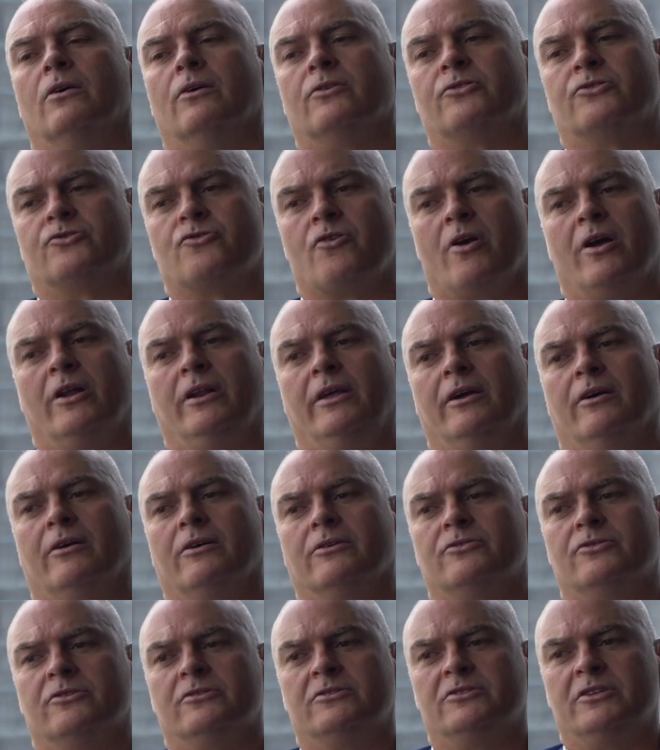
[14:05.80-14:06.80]
Australia,
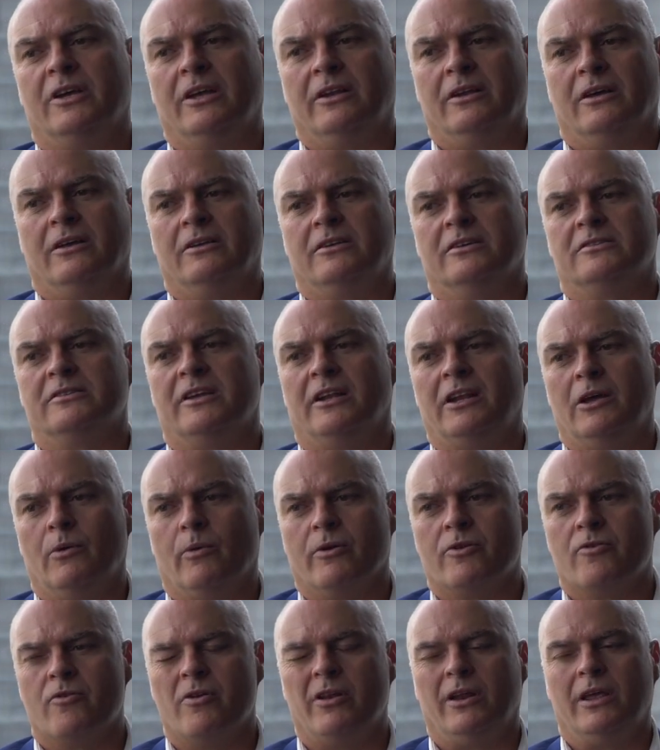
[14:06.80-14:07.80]
Argentina, does
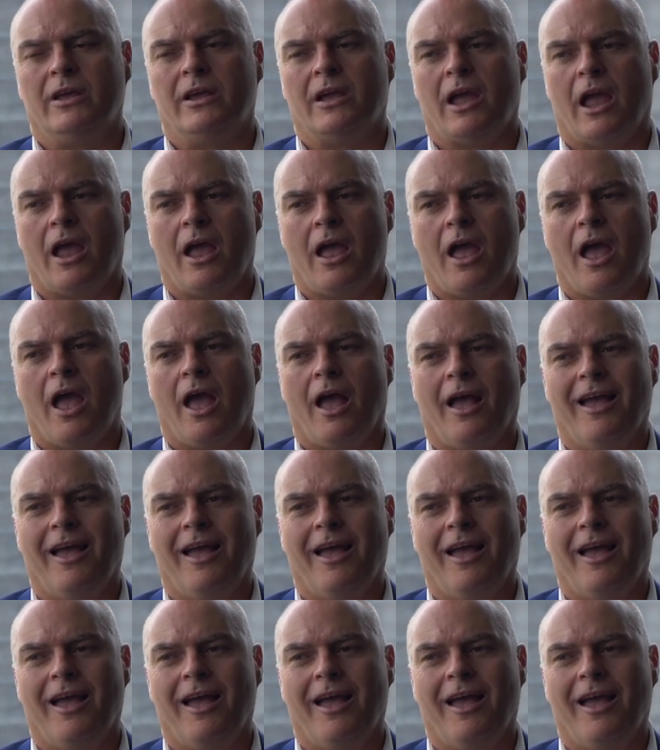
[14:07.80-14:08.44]
anyone really care?